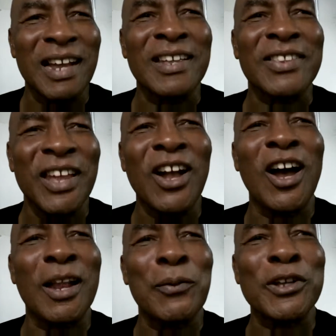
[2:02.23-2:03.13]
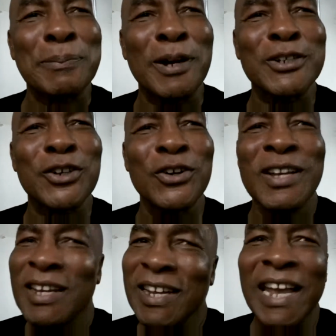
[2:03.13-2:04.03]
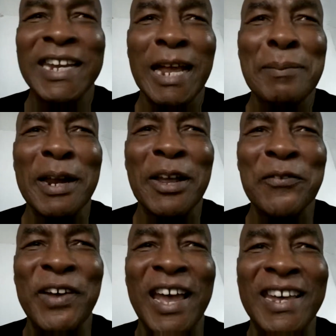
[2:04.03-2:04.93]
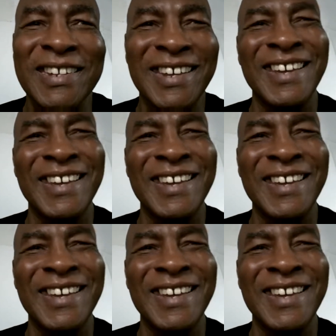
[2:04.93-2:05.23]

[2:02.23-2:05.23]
Thank God I was a puncher. You can take him out of that fast.